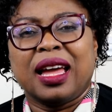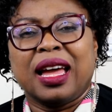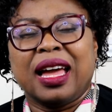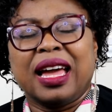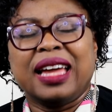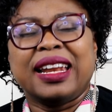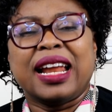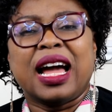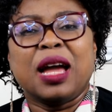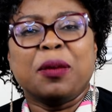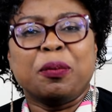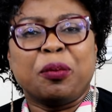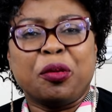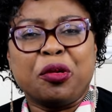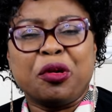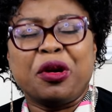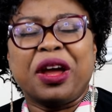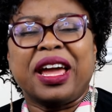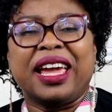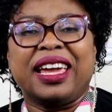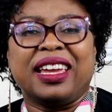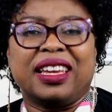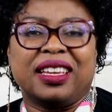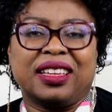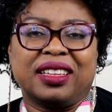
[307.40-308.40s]
And I
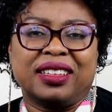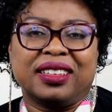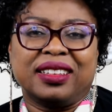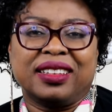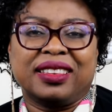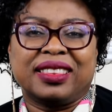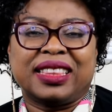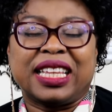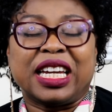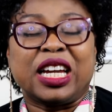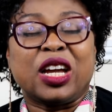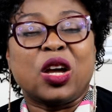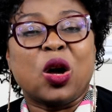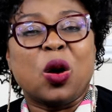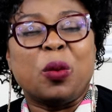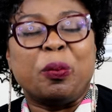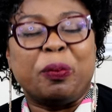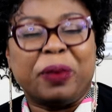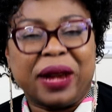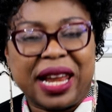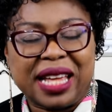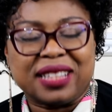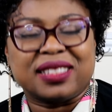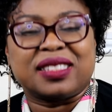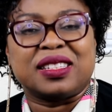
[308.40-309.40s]
pray that God
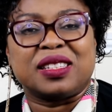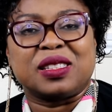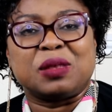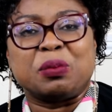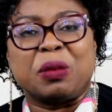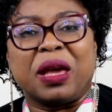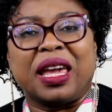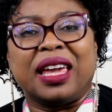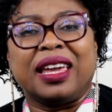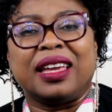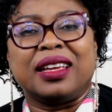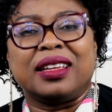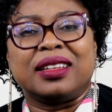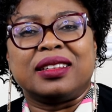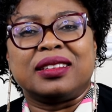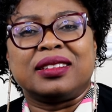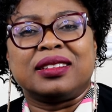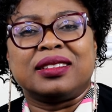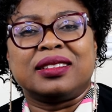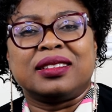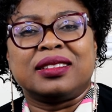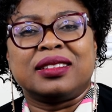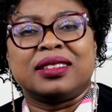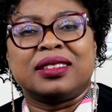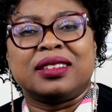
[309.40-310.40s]
blesses me
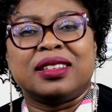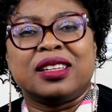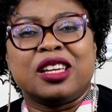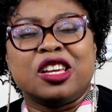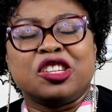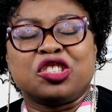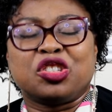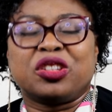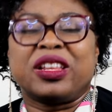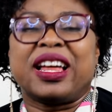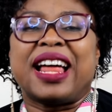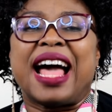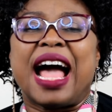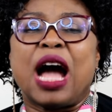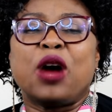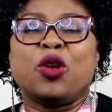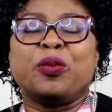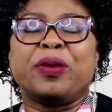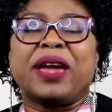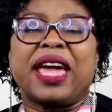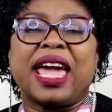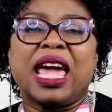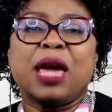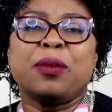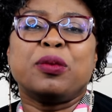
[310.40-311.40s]
so that I'll
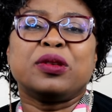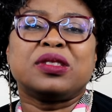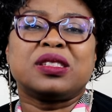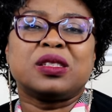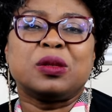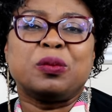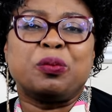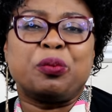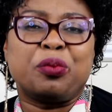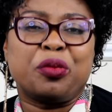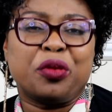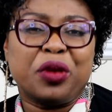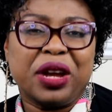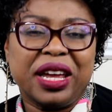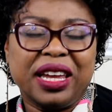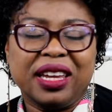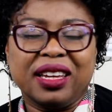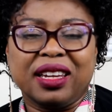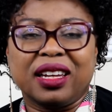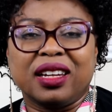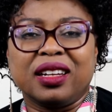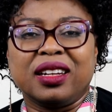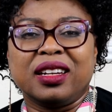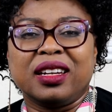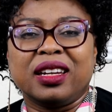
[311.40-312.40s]
be able to
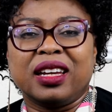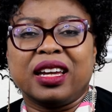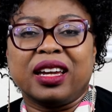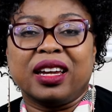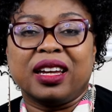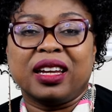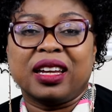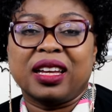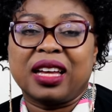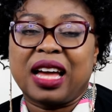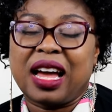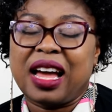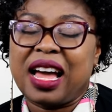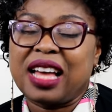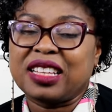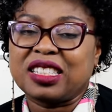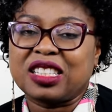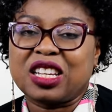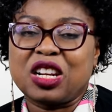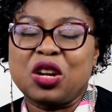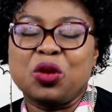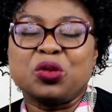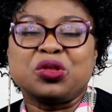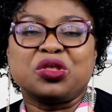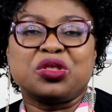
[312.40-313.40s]
bring as
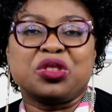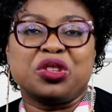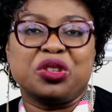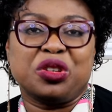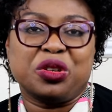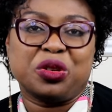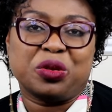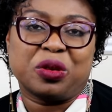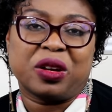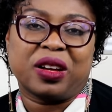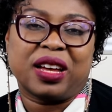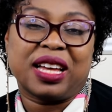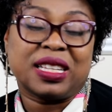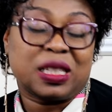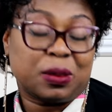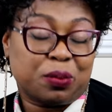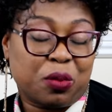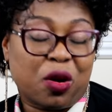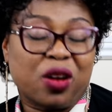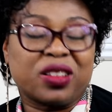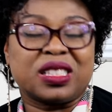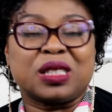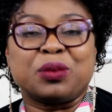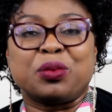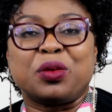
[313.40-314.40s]
close to you as
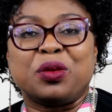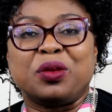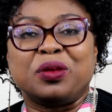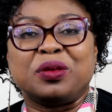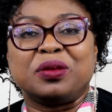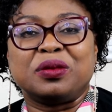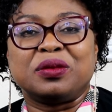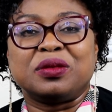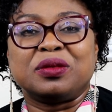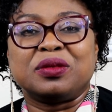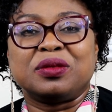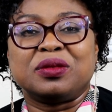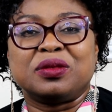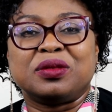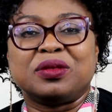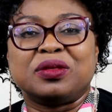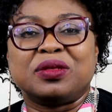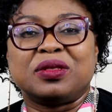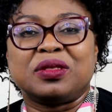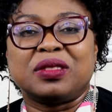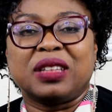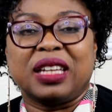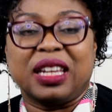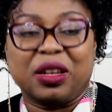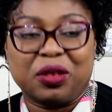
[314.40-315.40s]
possible
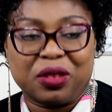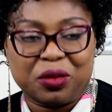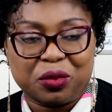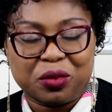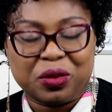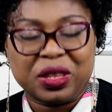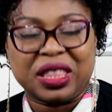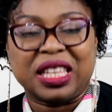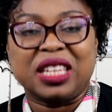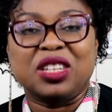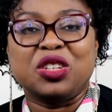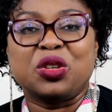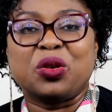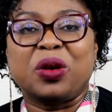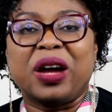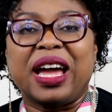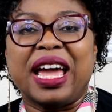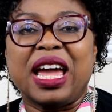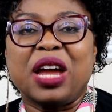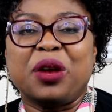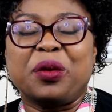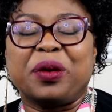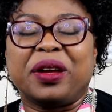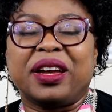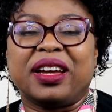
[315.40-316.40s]
within your
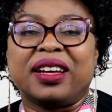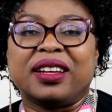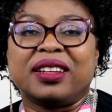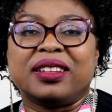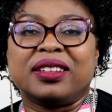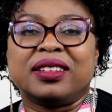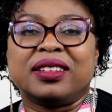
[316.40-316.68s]
area